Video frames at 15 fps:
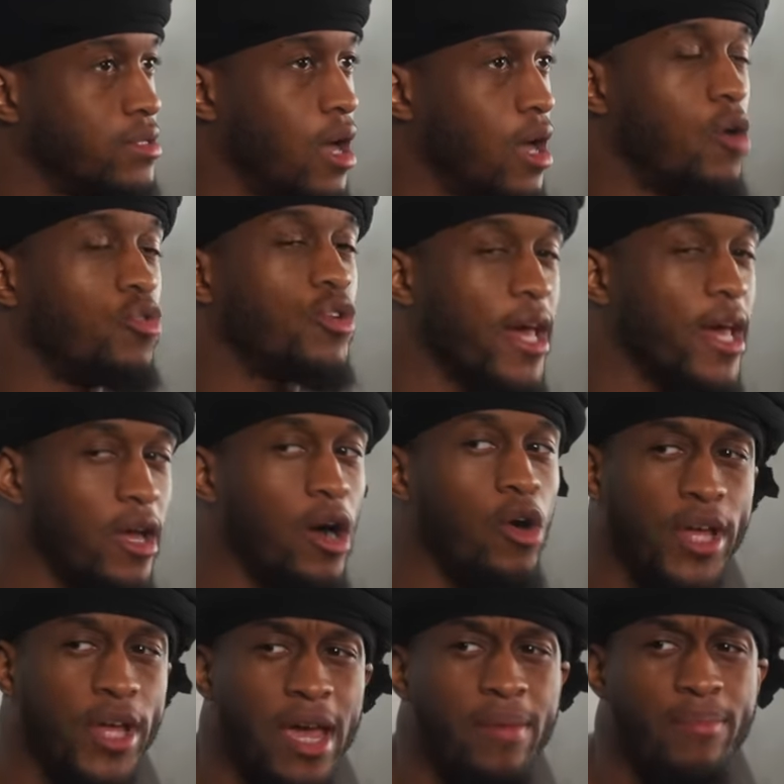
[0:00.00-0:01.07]
Okay,
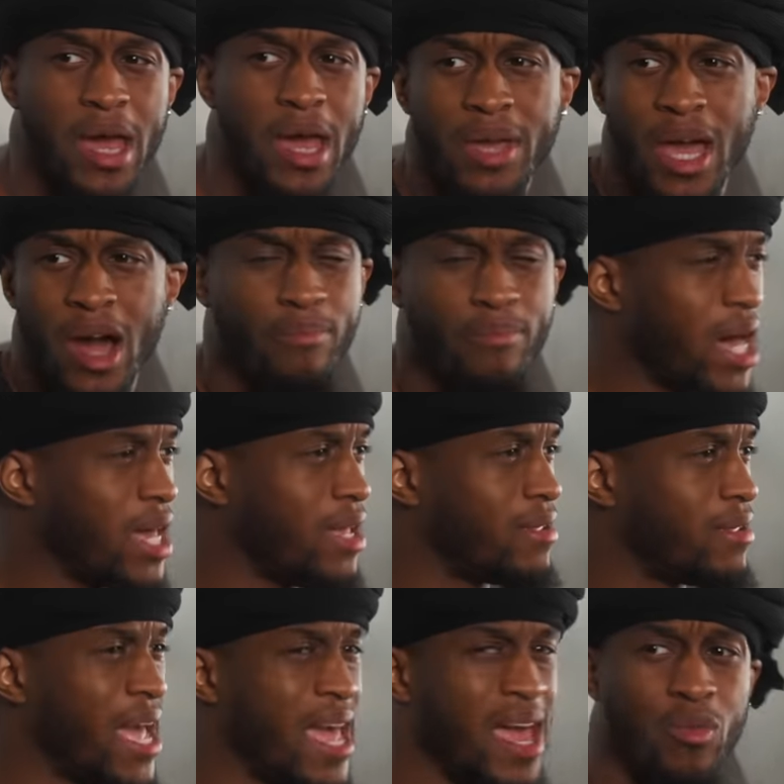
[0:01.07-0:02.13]
okay, baby, I'll bite.
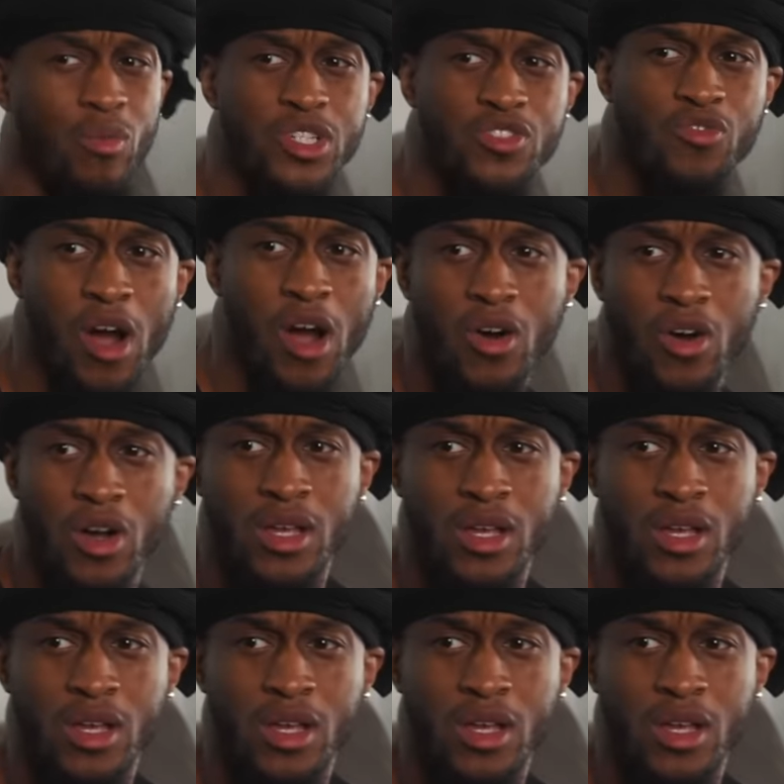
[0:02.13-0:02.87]
Damn, what's wrong?